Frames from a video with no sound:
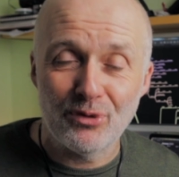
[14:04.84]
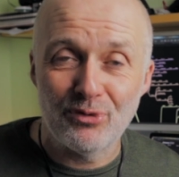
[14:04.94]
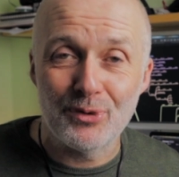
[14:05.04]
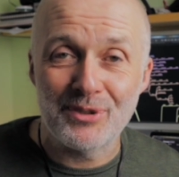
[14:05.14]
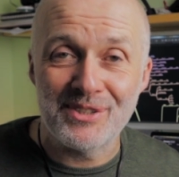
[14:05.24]
look
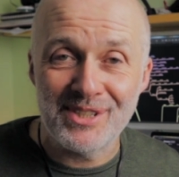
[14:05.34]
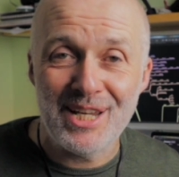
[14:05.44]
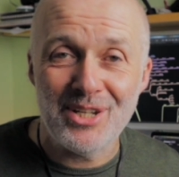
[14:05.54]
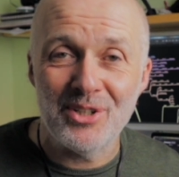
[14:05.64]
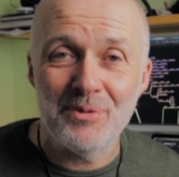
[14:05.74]
forward to
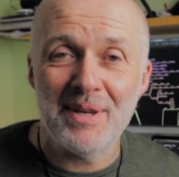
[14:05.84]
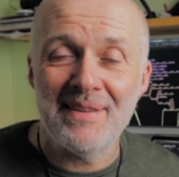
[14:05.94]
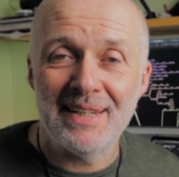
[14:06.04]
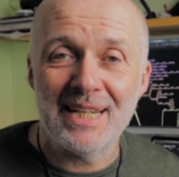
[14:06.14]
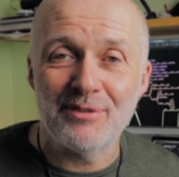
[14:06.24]
seeing you
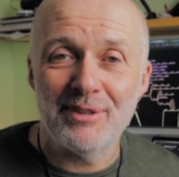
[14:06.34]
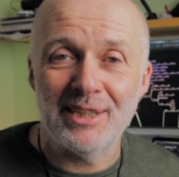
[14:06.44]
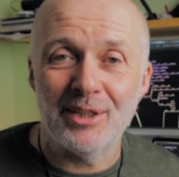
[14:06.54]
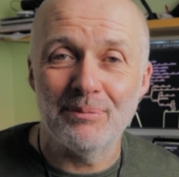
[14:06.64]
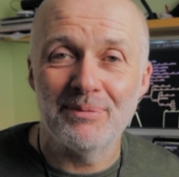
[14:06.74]
in the next
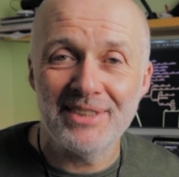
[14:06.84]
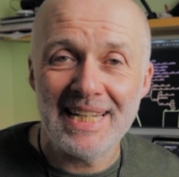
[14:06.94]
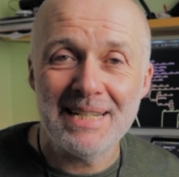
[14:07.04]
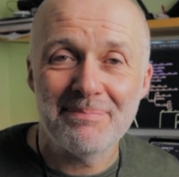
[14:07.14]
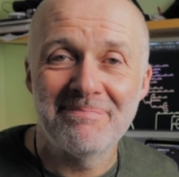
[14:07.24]
video.
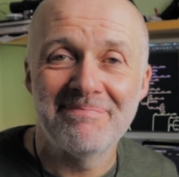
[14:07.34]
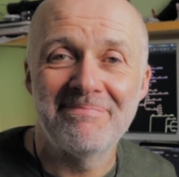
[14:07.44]
See ya.